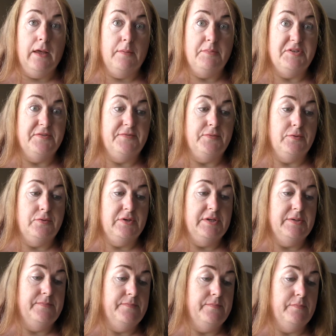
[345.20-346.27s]
Sephora
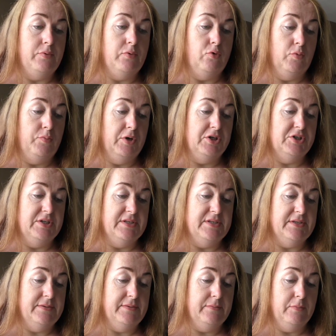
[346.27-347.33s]
Pro
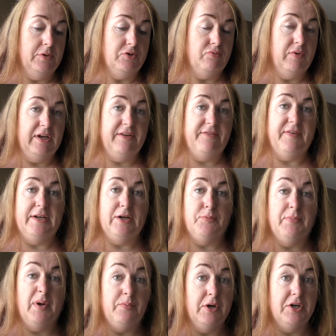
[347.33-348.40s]
brushes, which really fill
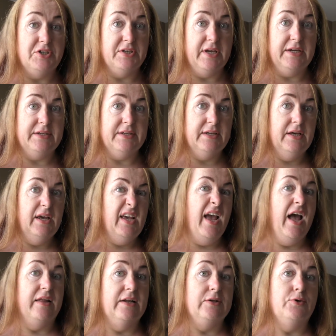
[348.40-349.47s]
out my brush set,
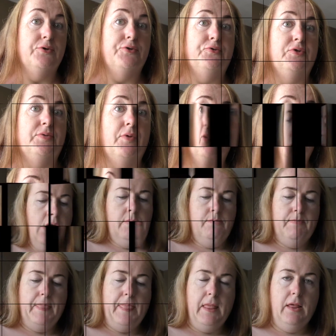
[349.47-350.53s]
and I'll go through them all one.
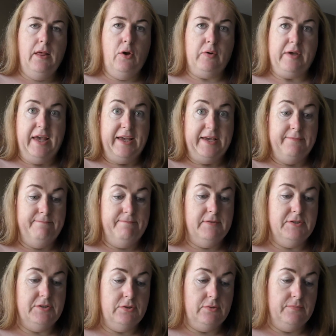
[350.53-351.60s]
Okay,
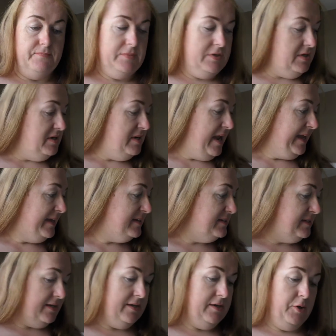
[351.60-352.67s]
so
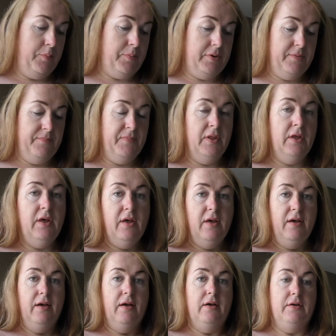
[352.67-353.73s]
next up
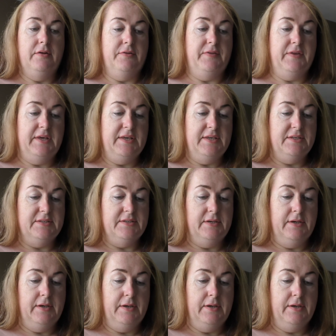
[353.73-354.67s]
are these